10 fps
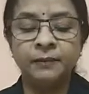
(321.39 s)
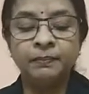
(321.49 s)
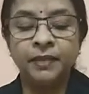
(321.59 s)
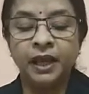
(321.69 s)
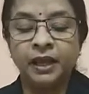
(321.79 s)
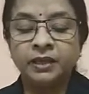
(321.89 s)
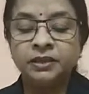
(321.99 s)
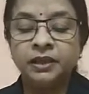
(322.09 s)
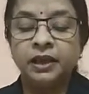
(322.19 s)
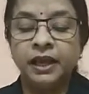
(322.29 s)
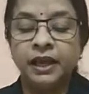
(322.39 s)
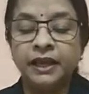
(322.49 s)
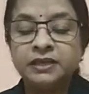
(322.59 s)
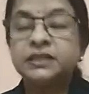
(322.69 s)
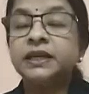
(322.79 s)
And it
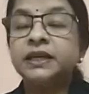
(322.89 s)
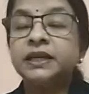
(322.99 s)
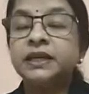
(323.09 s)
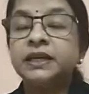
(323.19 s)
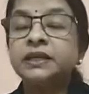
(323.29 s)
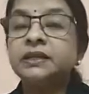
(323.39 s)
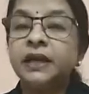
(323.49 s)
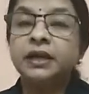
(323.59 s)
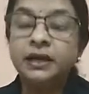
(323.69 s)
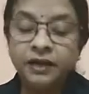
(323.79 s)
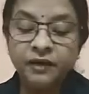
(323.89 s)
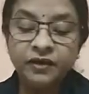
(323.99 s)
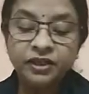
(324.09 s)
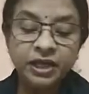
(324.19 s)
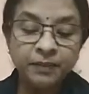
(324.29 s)
stated that a country which
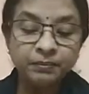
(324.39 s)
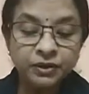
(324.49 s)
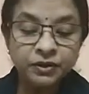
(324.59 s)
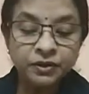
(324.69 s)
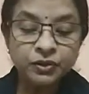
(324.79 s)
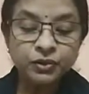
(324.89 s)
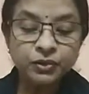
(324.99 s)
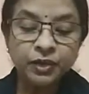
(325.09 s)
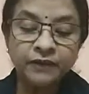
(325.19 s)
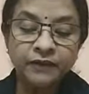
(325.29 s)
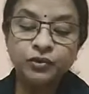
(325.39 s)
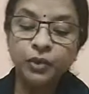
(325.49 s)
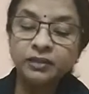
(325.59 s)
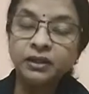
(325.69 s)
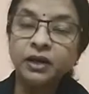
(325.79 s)
happens to have
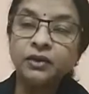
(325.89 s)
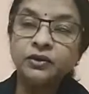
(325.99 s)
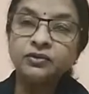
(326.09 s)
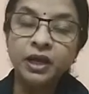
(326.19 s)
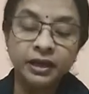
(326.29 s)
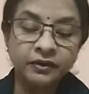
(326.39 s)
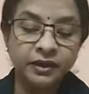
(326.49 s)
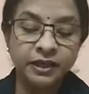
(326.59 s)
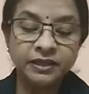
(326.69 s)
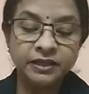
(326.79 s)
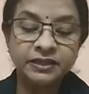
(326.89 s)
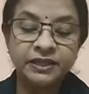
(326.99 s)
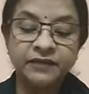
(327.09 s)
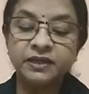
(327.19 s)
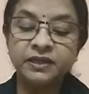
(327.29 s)

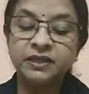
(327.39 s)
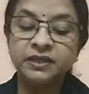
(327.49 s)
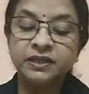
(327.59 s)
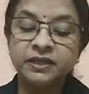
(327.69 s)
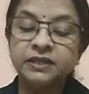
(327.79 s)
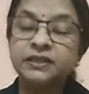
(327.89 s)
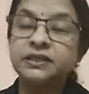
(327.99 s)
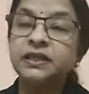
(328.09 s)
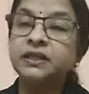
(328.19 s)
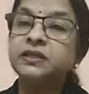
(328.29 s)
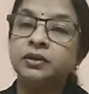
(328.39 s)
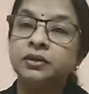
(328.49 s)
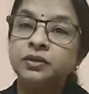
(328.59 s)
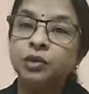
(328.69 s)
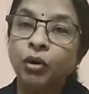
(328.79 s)
12,376 US dollars
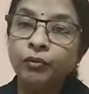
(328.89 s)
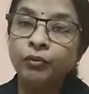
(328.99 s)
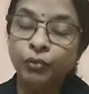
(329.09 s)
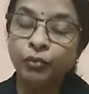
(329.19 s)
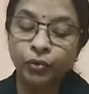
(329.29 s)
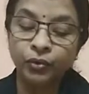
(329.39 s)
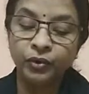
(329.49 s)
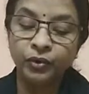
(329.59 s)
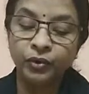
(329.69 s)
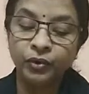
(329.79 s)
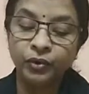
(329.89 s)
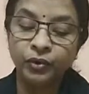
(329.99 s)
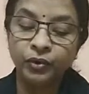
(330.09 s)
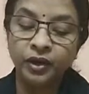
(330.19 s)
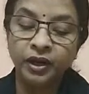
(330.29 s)
or more is
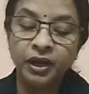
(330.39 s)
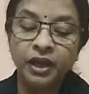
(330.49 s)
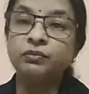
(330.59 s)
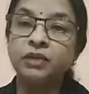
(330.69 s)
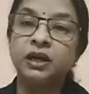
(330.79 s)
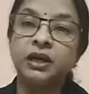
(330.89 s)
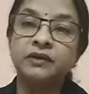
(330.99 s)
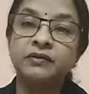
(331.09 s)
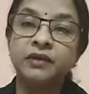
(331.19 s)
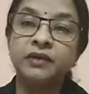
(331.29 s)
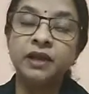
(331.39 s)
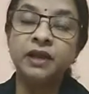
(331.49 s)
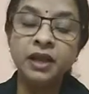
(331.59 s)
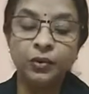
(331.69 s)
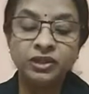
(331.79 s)
stated to be a country
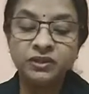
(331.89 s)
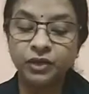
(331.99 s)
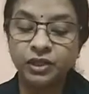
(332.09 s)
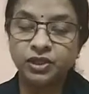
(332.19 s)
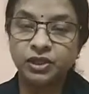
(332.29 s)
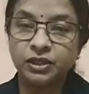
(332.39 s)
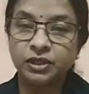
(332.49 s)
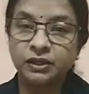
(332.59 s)
which is rich,